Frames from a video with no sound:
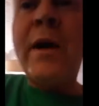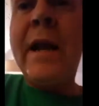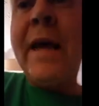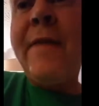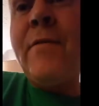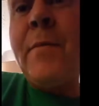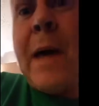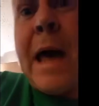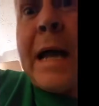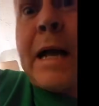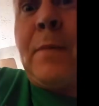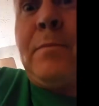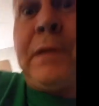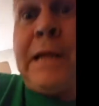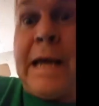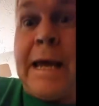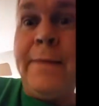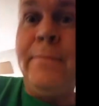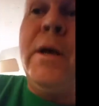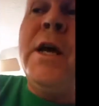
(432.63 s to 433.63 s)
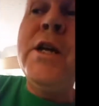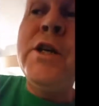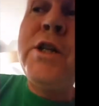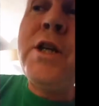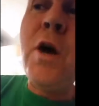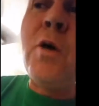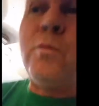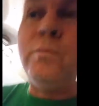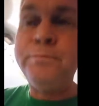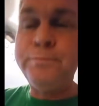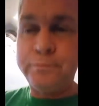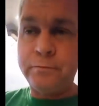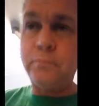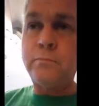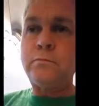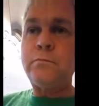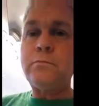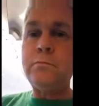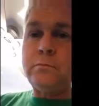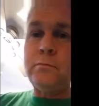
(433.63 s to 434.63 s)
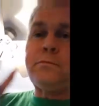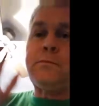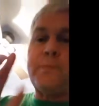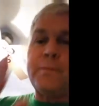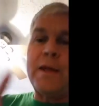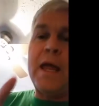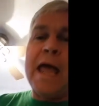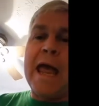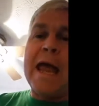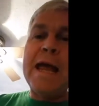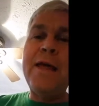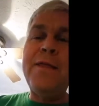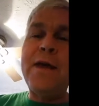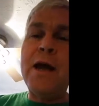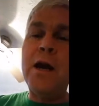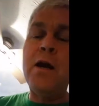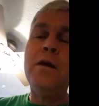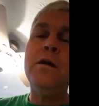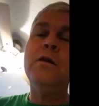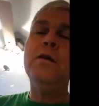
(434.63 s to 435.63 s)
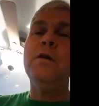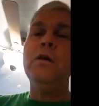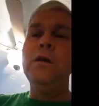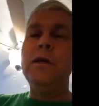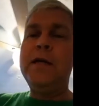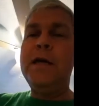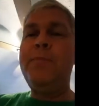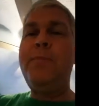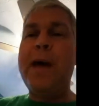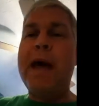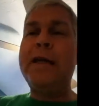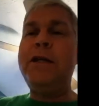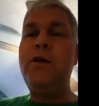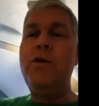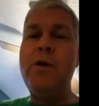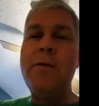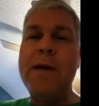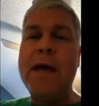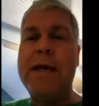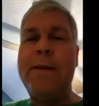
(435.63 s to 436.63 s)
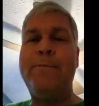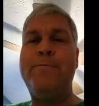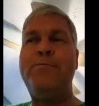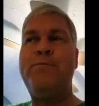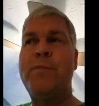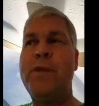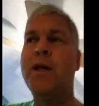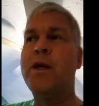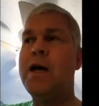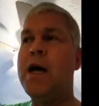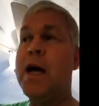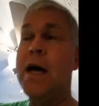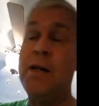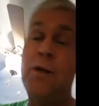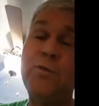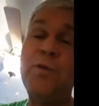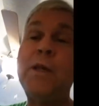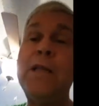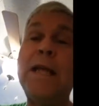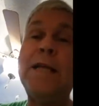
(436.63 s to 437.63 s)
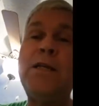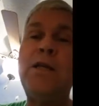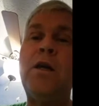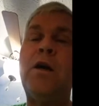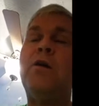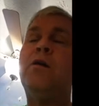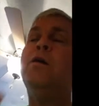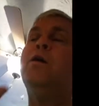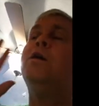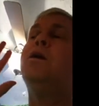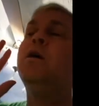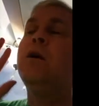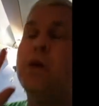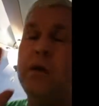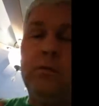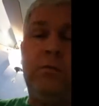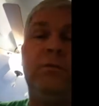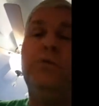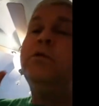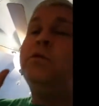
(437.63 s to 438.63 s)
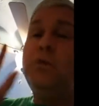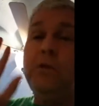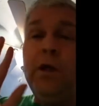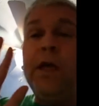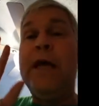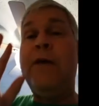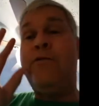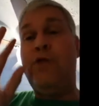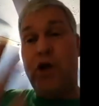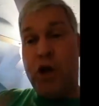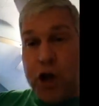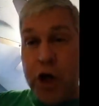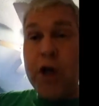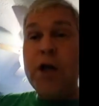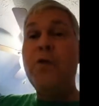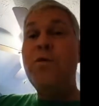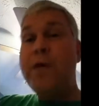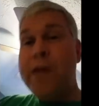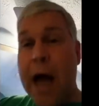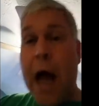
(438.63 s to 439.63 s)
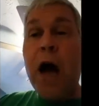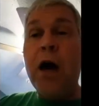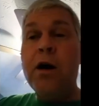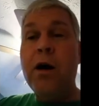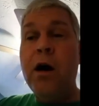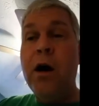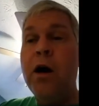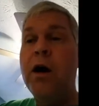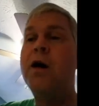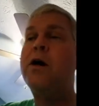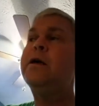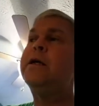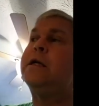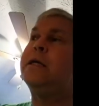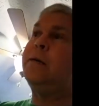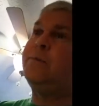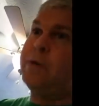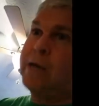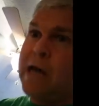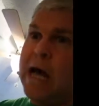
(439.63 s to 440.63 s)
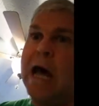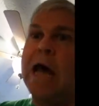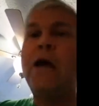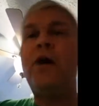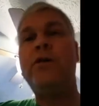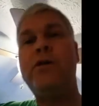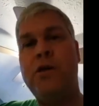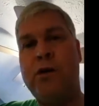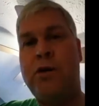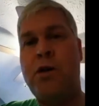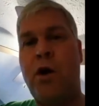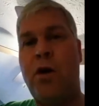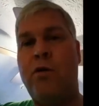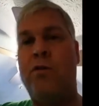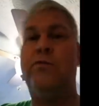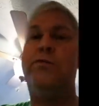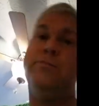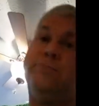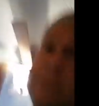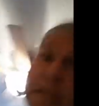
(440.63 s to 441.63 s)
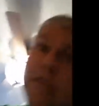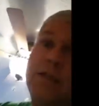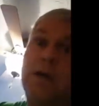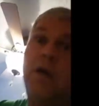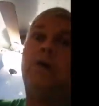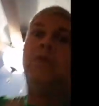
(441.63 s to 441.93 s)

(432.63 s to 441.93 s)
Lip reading: going to have a backup plan. So, hang in there. Get back to you in a minute. I just want to let you know, if you're cooking with alcohol, keep an eye on your stove. That's